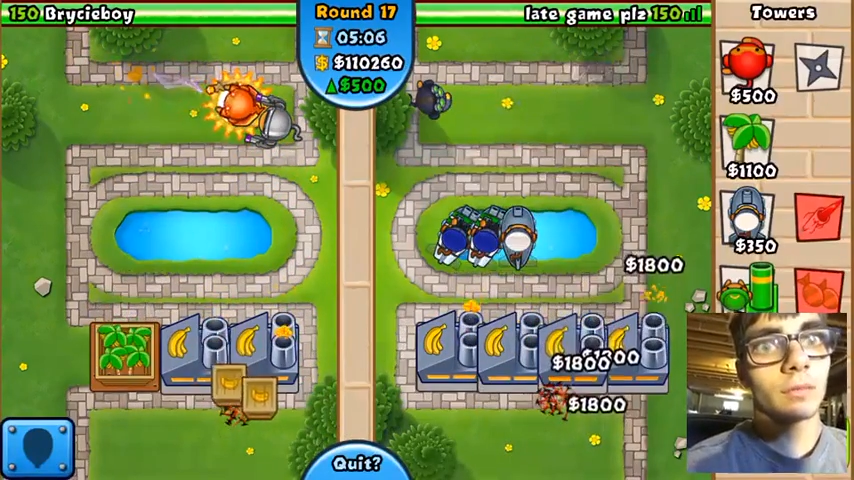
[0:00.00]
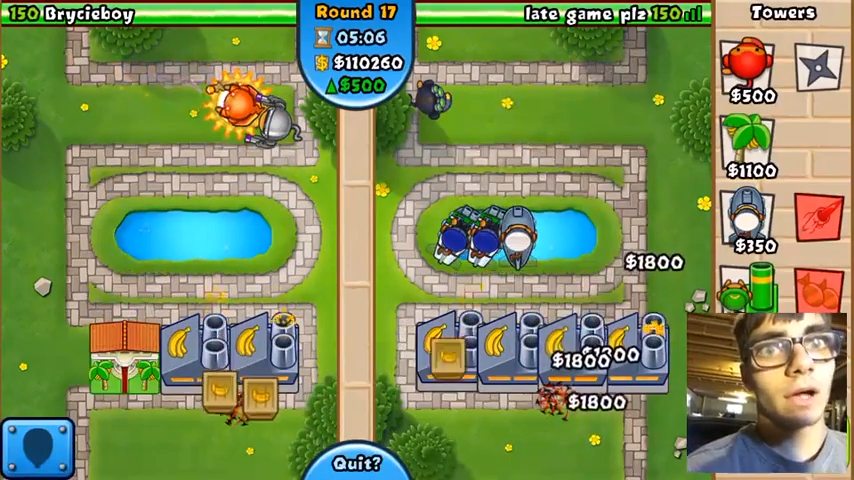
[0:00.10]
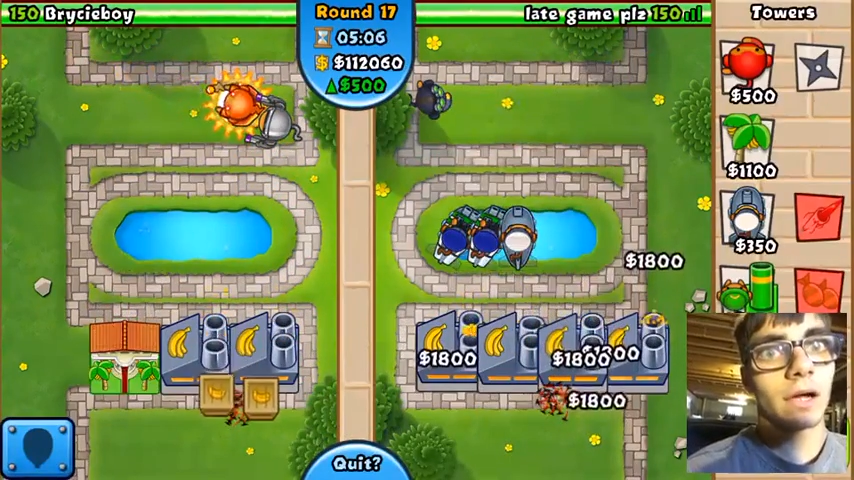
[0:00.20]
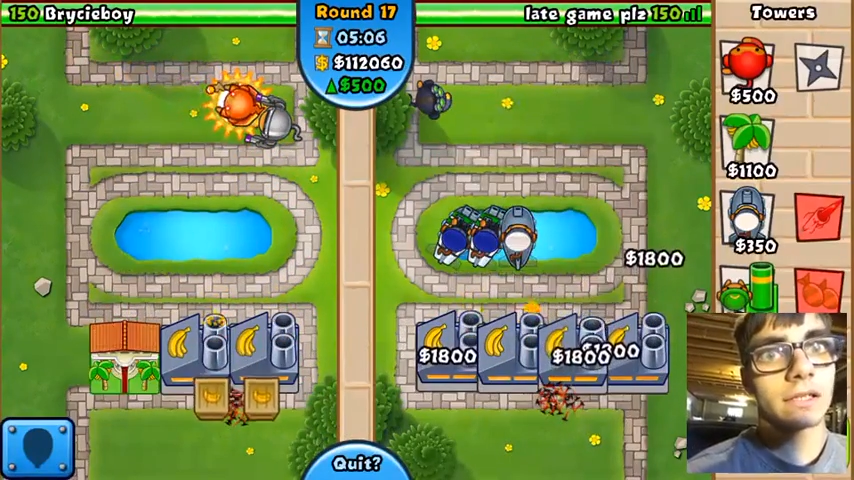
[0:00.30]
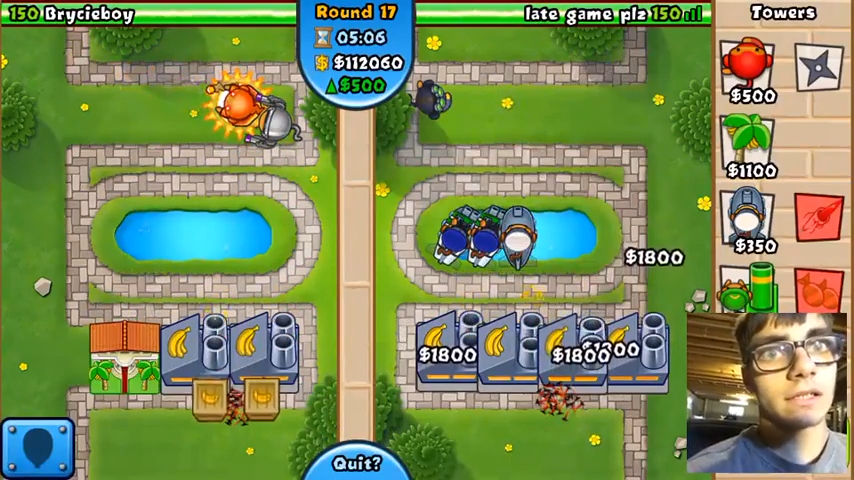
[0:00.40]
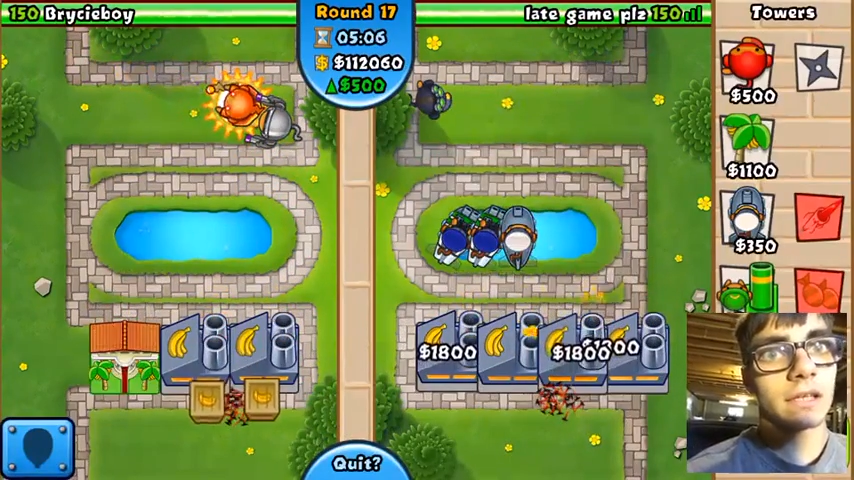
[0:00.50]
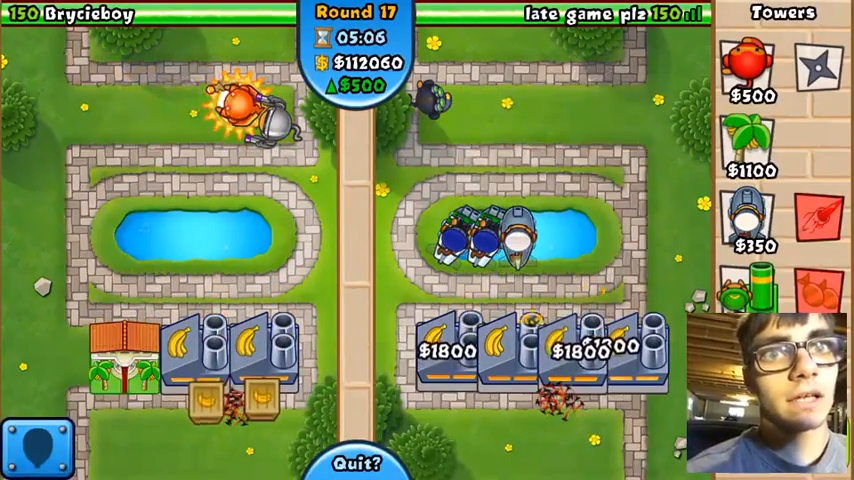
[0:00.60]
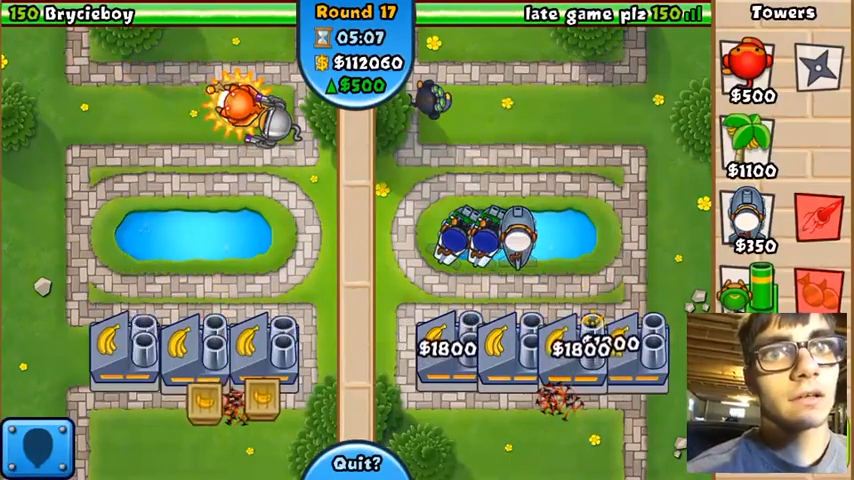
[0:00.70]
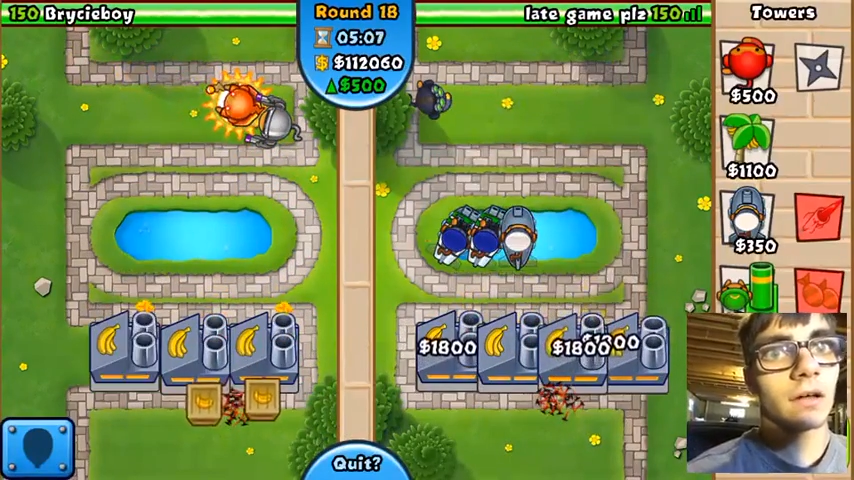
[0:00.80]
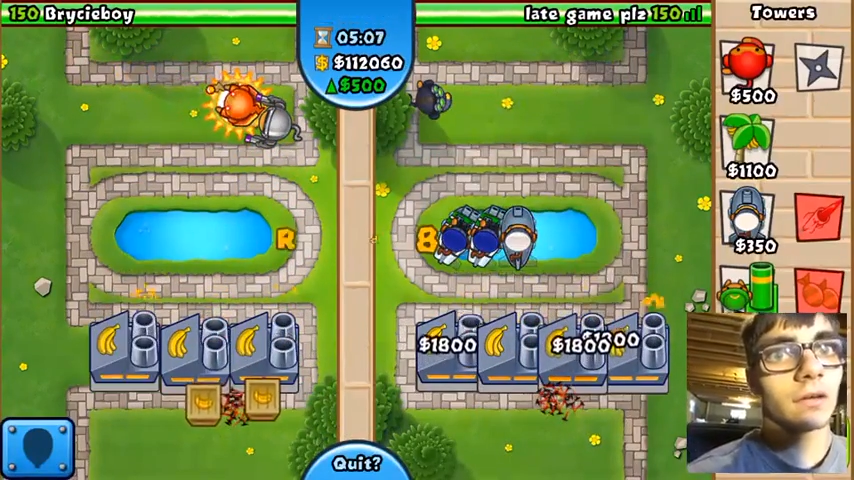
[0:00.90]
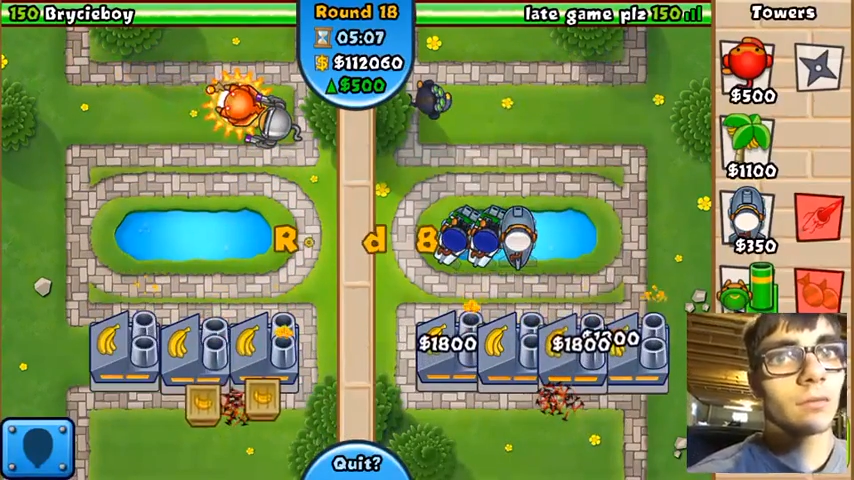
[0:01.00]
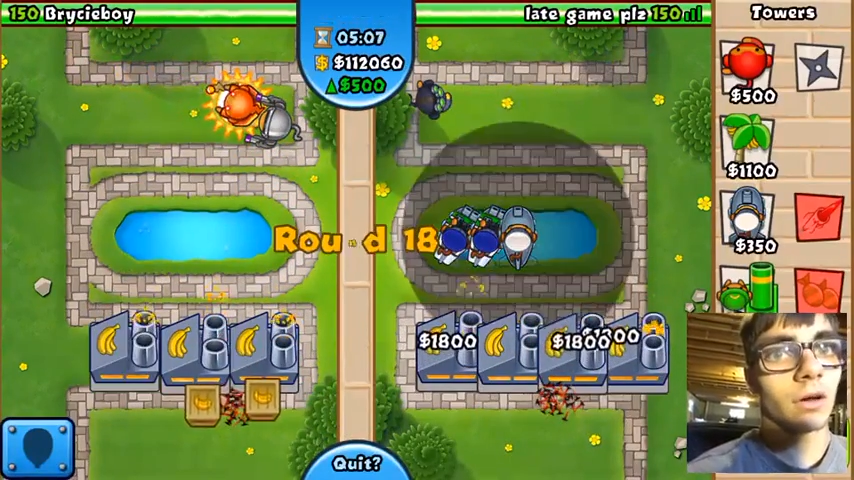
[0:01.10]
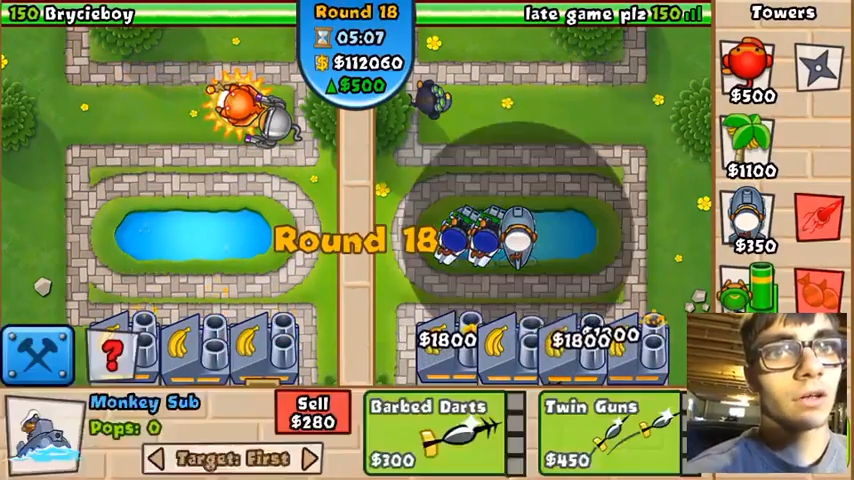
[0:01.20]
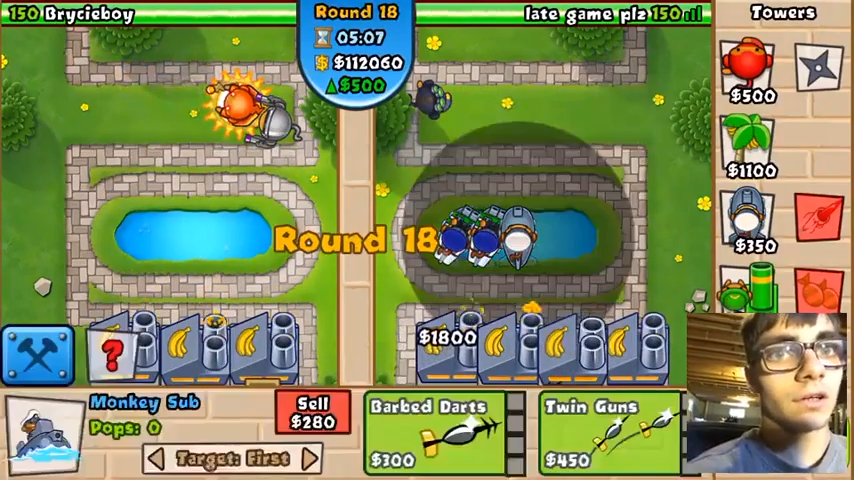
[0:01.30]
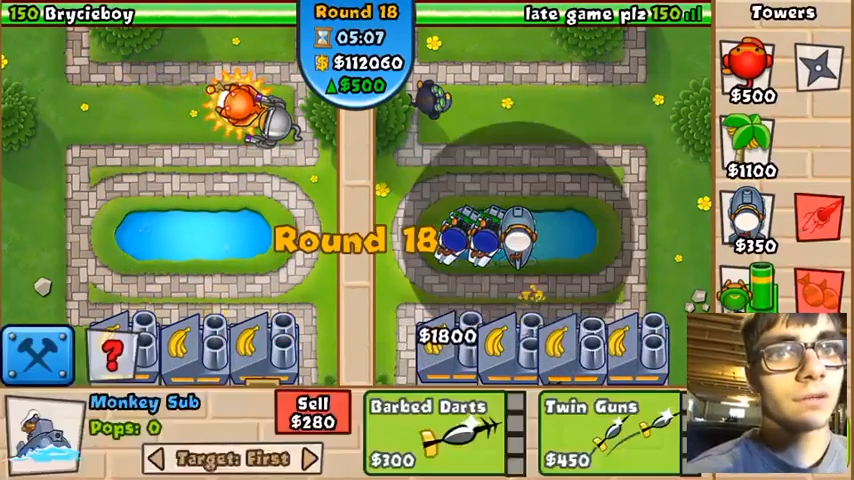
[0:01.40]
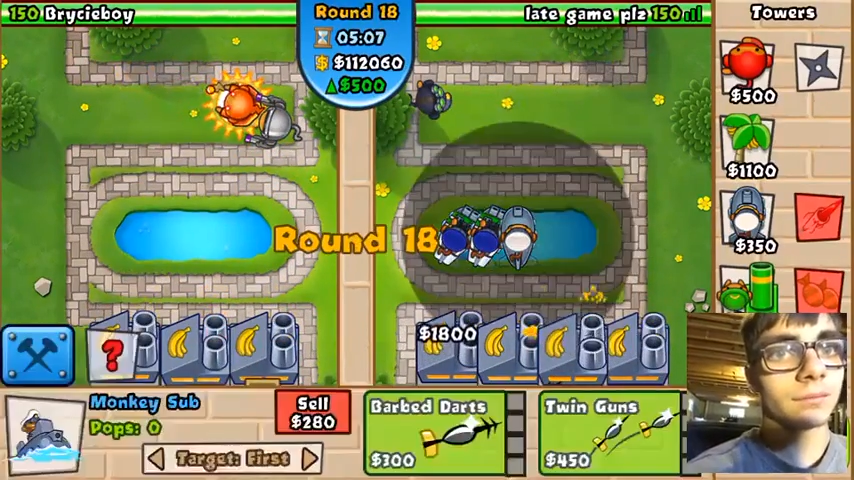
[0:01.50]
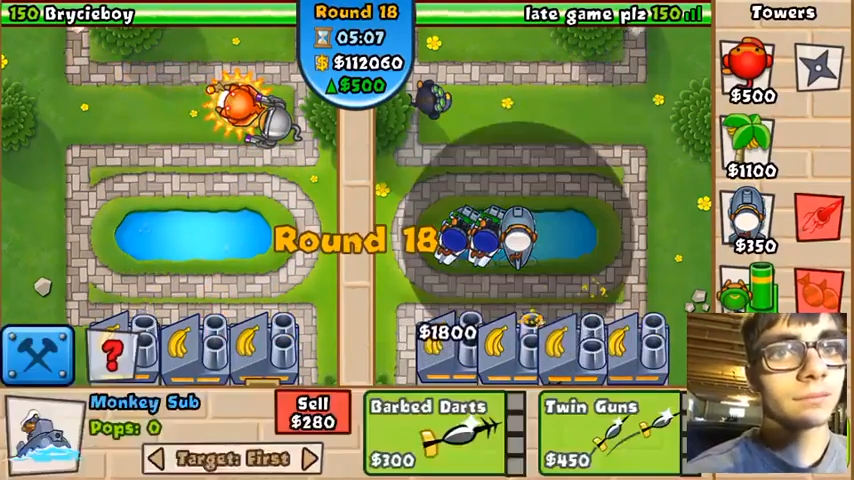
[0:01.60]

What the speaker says: boxes, get a ton of money.